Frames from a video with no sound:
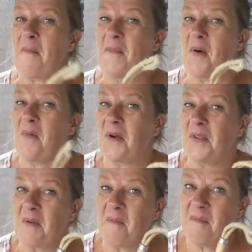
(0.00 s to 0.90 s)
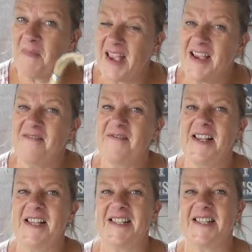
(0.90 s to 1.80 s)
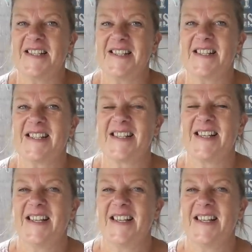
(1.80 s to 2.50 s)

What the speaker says: But one of the main reasons